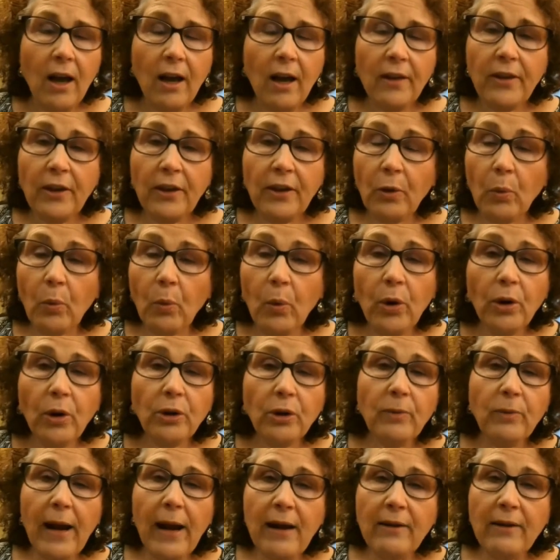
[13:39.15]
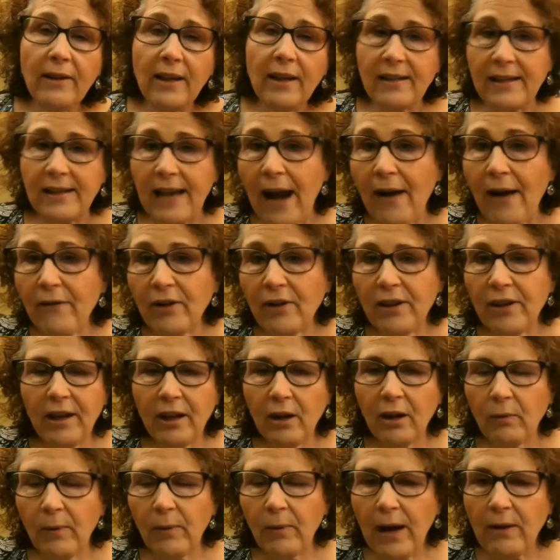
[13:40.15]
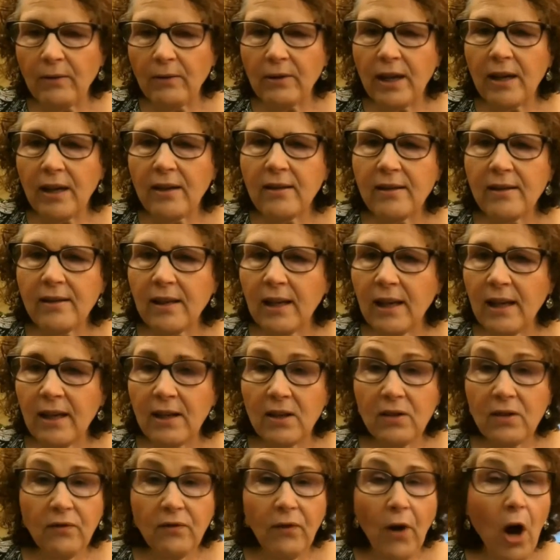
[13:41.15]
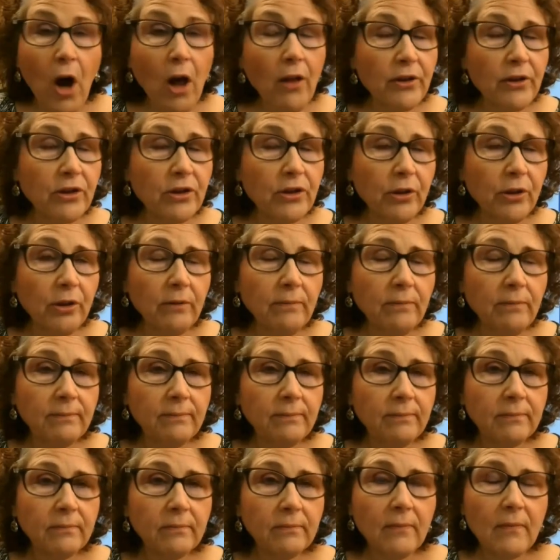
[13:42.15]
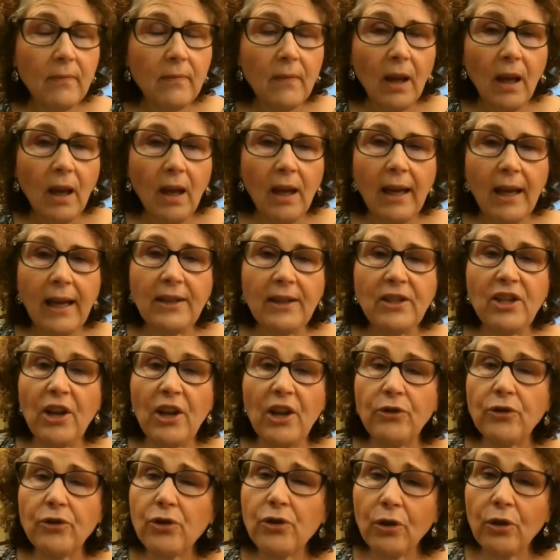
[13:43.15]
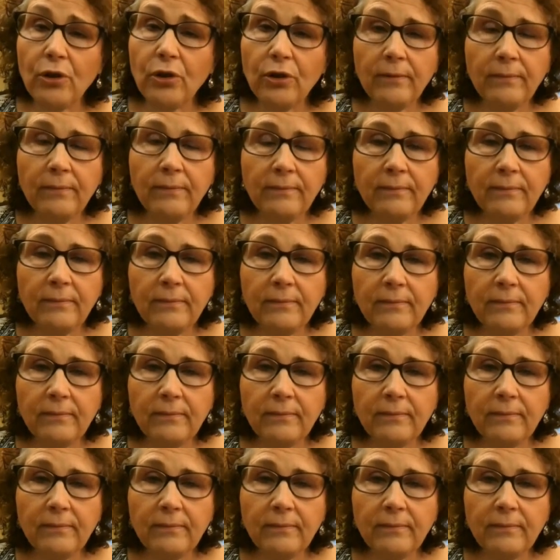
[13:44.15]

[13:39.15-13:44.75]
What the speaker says: that the world around us, everything around us, is volatile, it's uncertain,